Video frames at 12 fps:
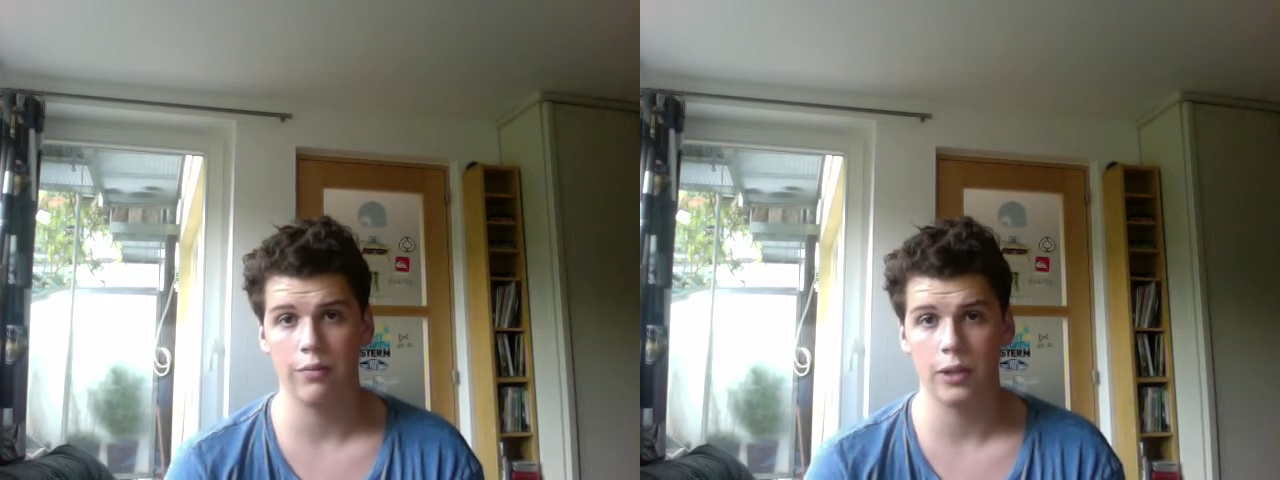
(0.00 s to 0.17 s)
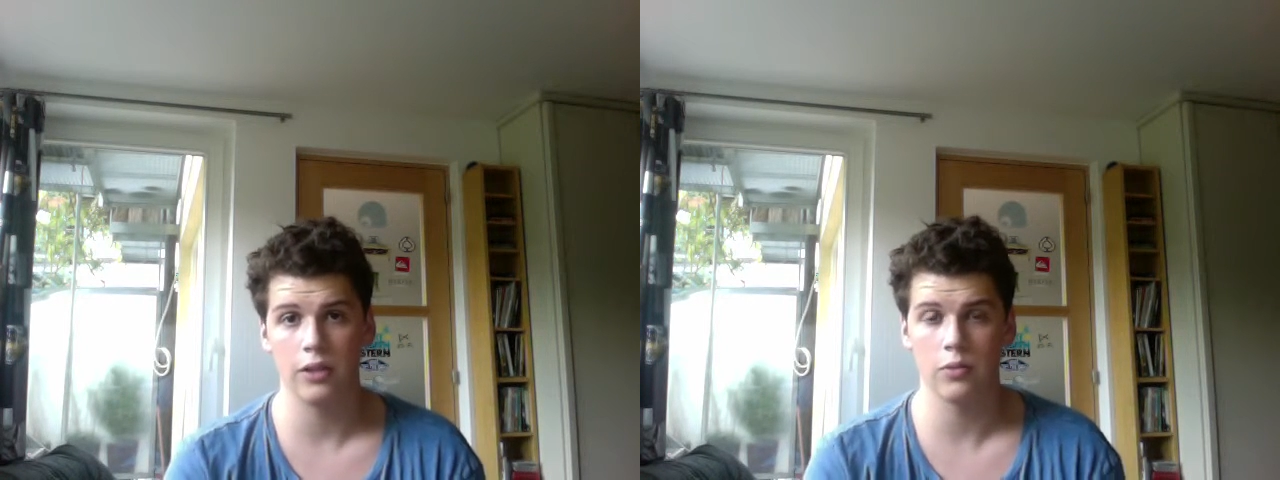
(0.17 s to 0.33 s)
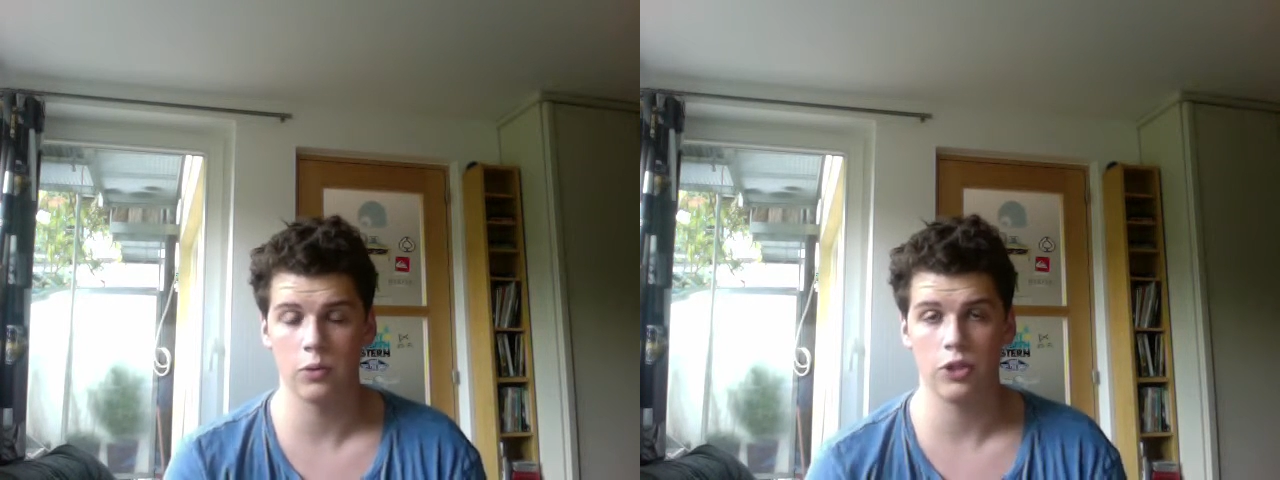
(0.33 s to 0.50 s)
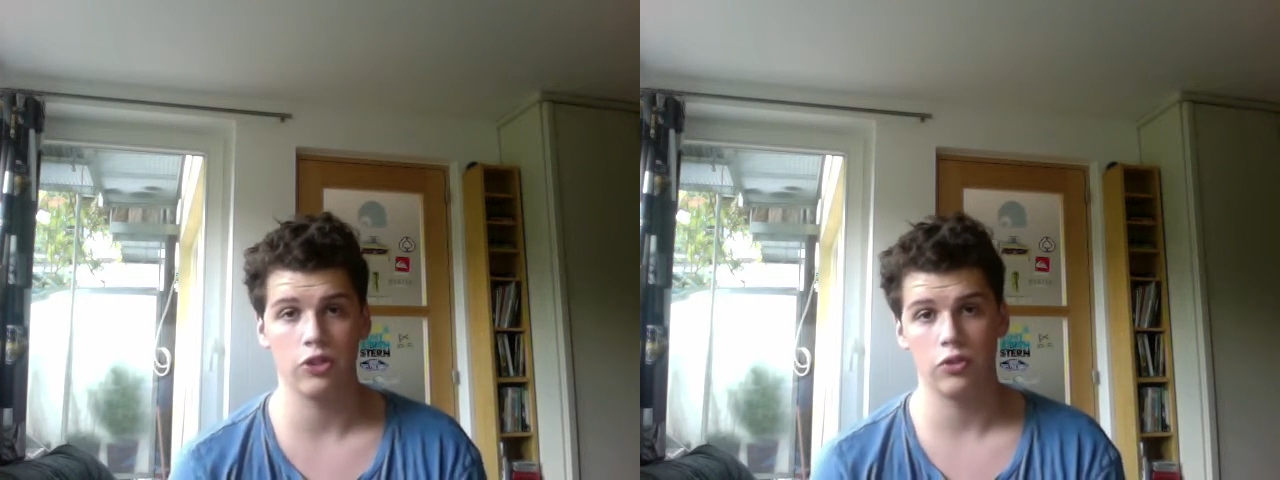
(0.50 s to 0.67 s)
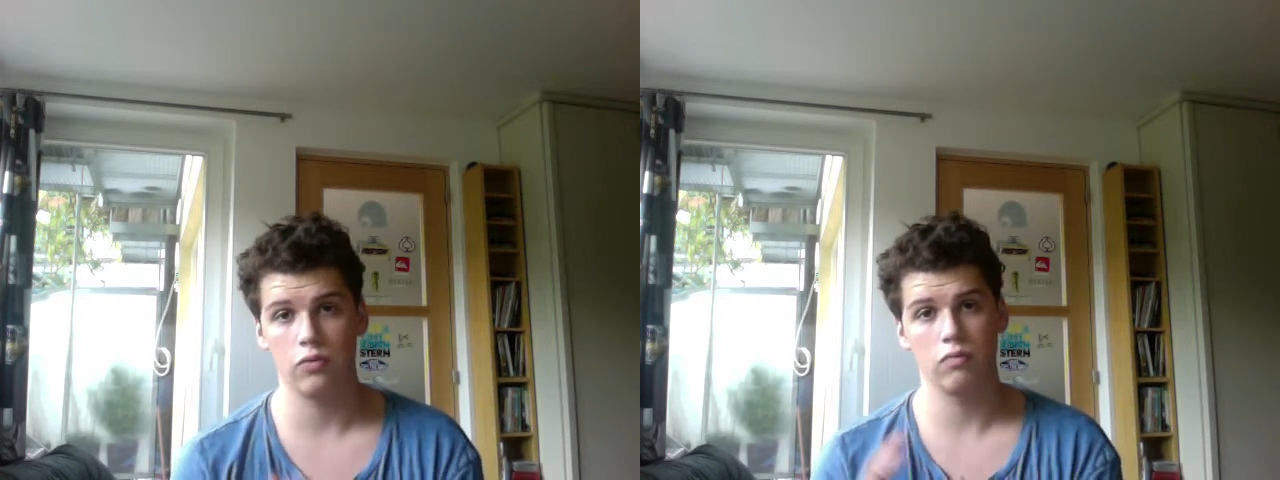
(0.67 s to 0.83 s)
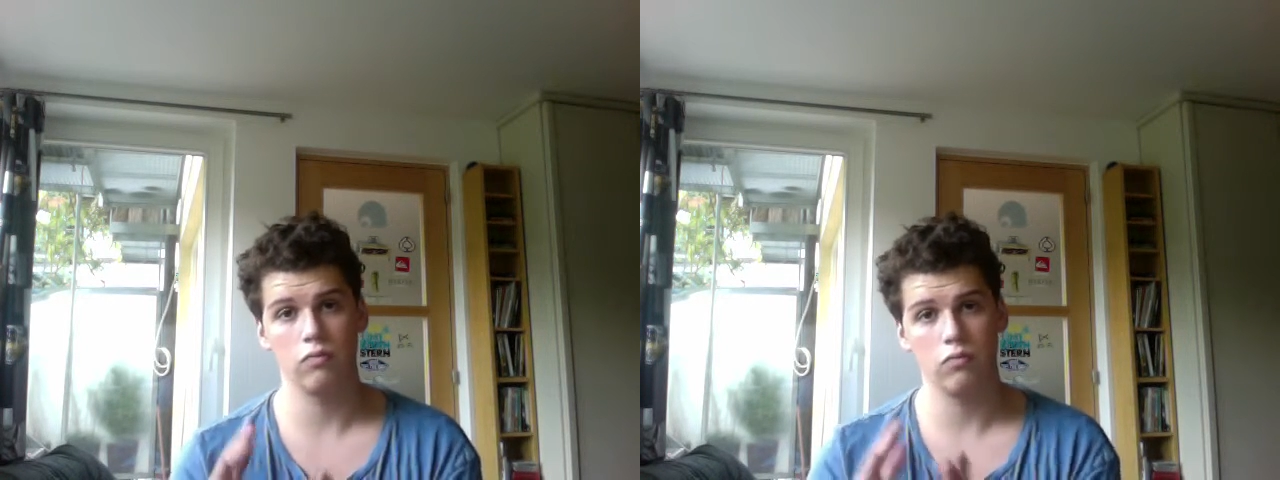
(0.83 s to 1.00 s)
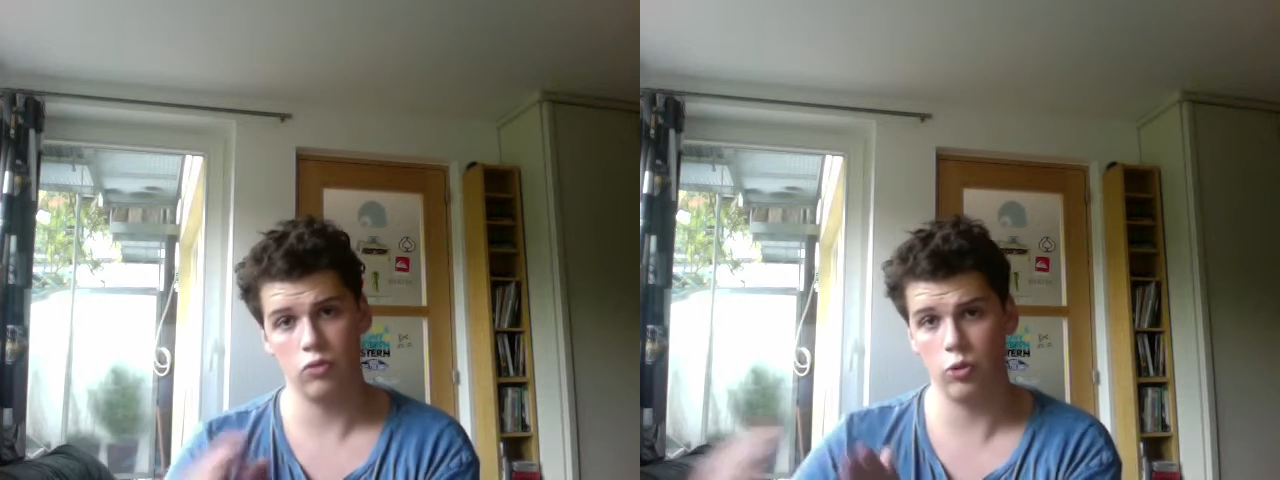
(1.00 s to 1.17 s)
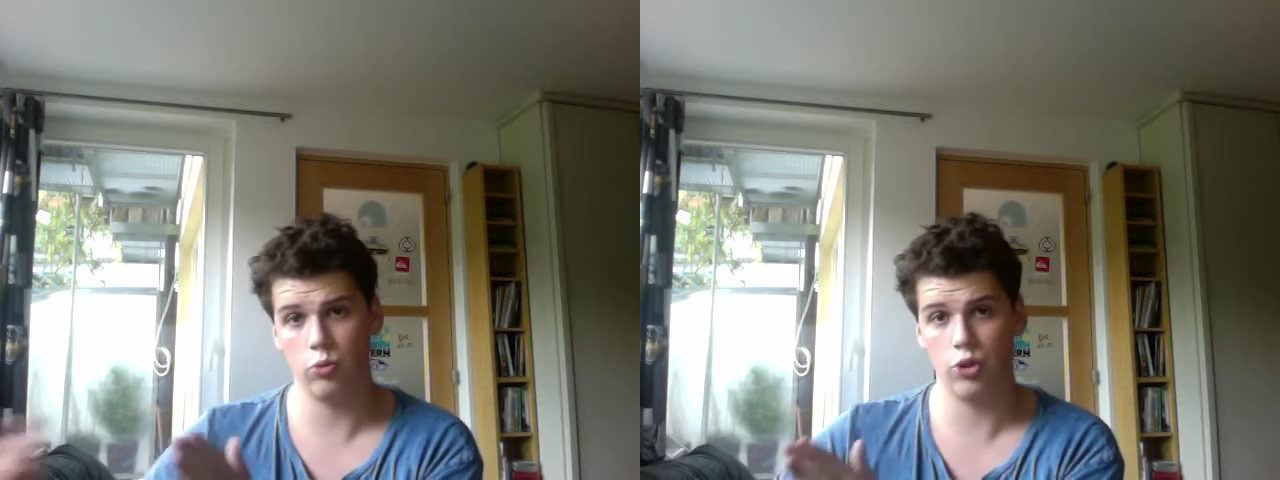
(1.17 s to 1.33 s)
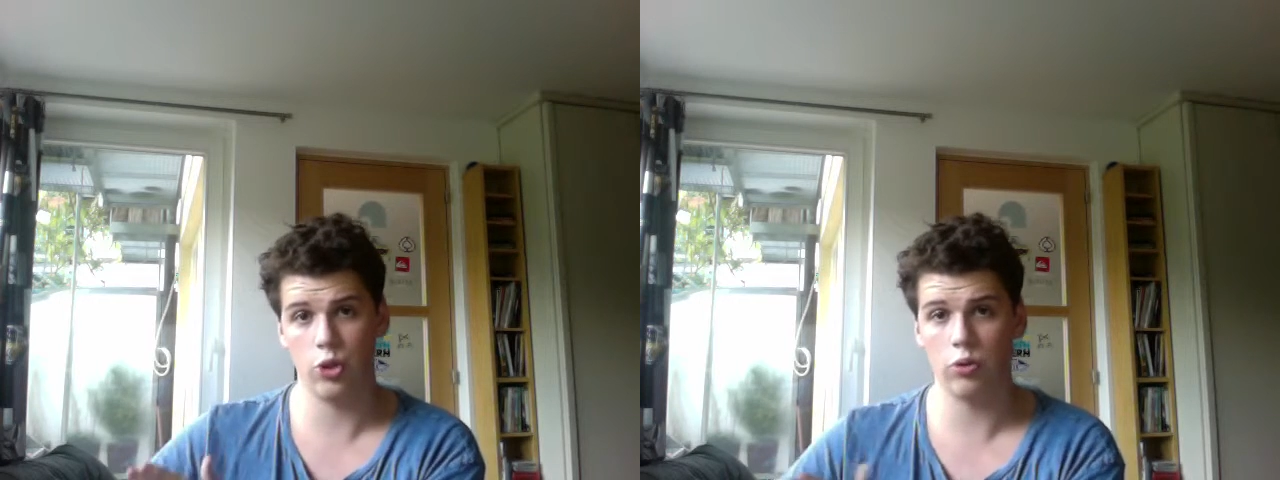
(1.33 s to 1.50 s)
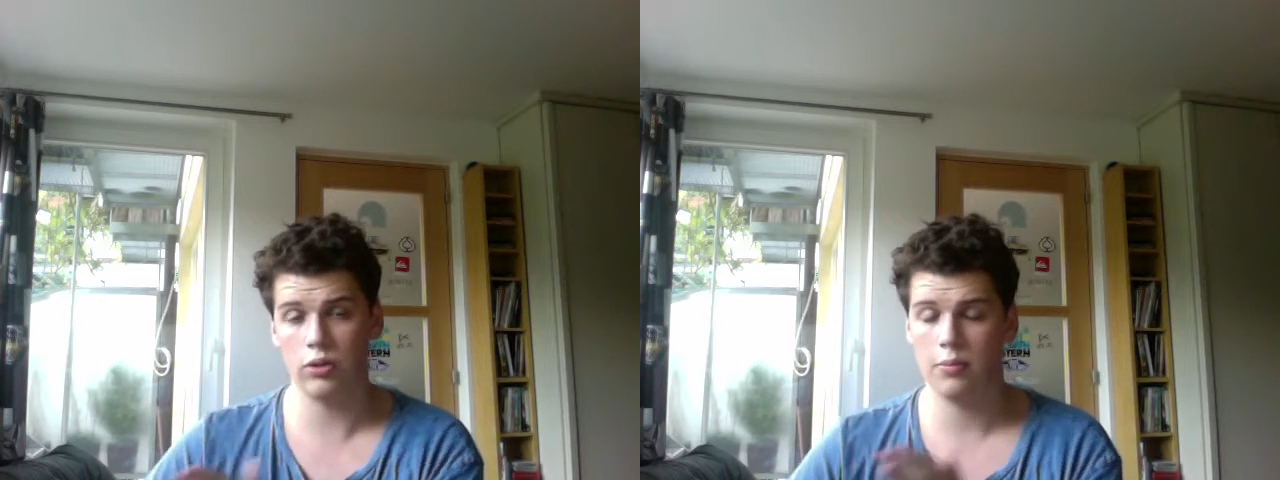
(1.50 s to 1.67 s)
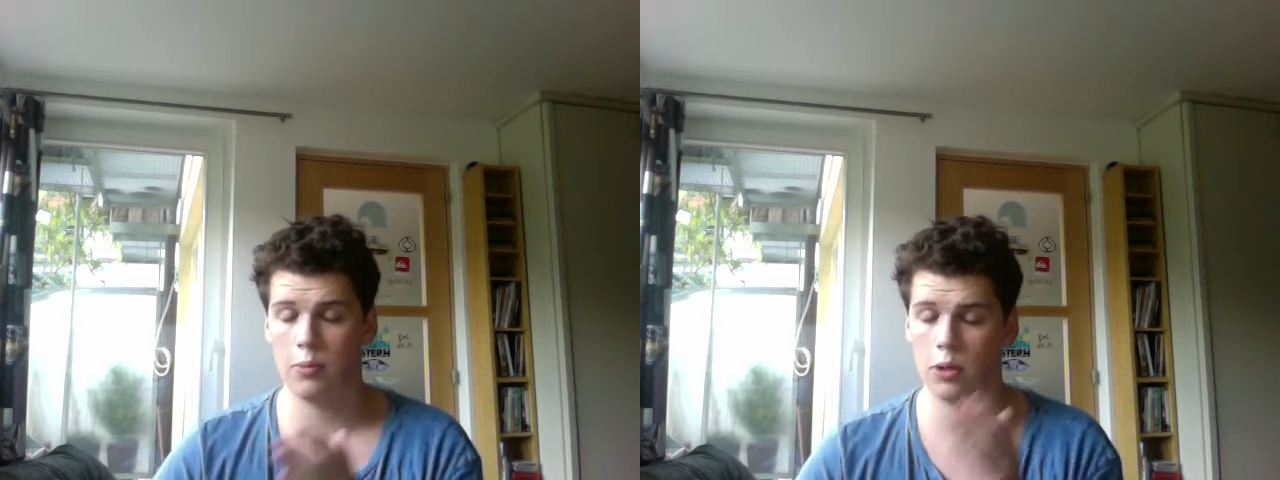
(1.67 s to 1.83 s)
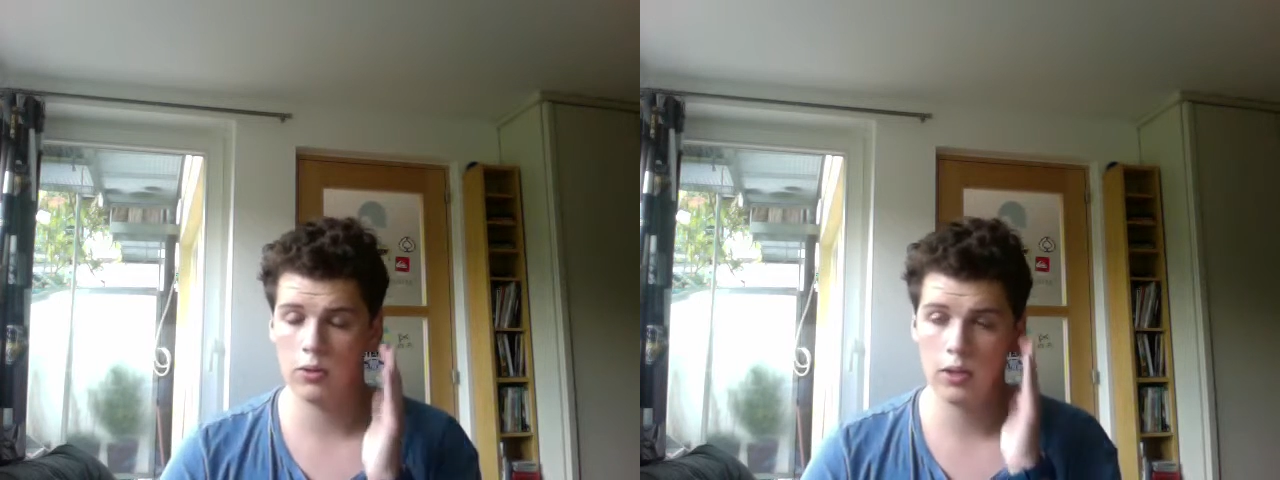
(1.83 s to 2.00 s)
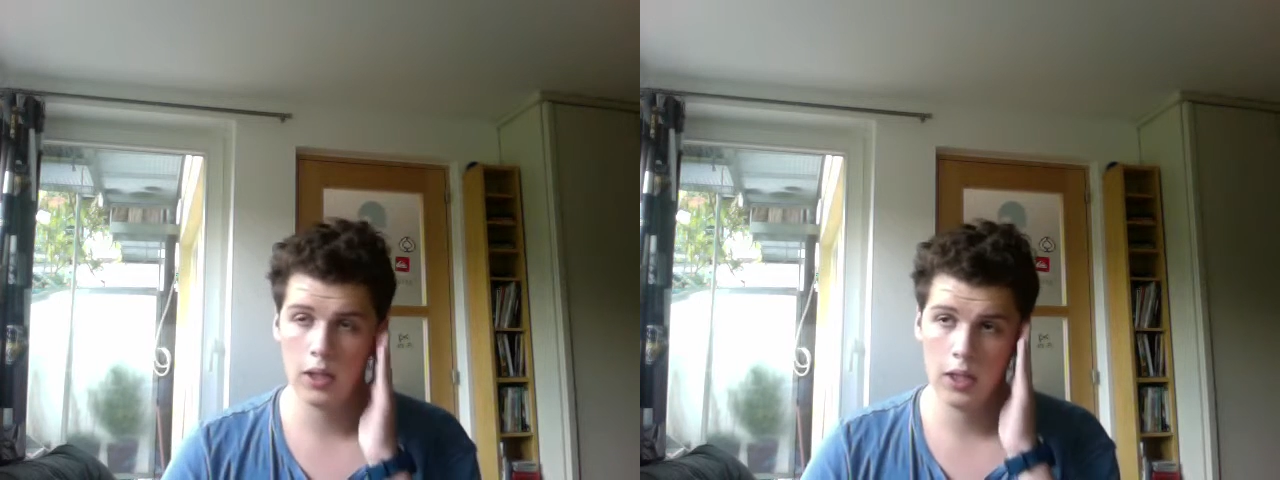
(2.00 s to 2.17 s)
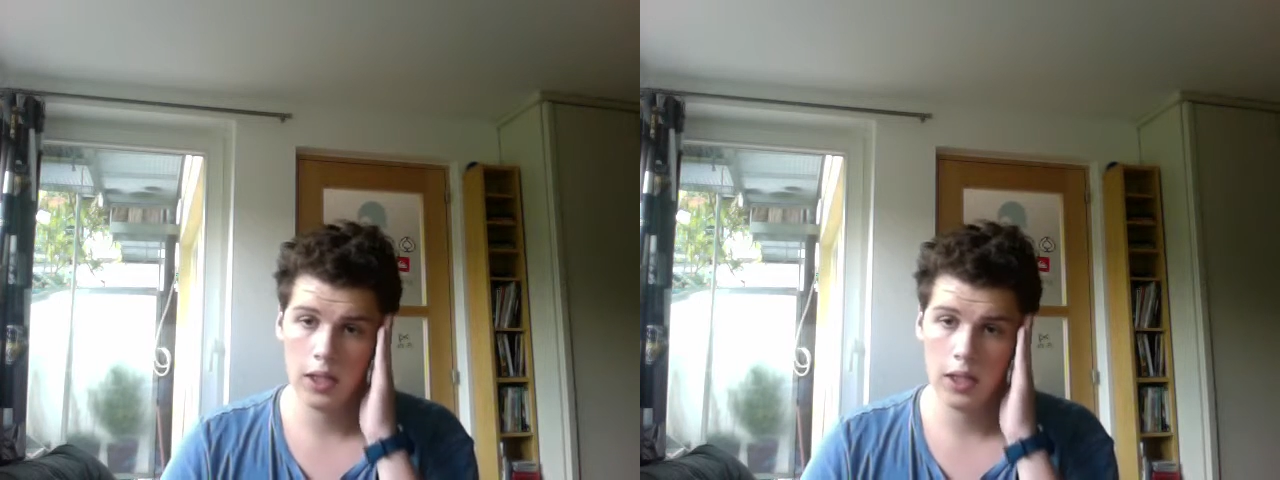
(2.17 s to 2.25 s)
because it was just too short, the ball.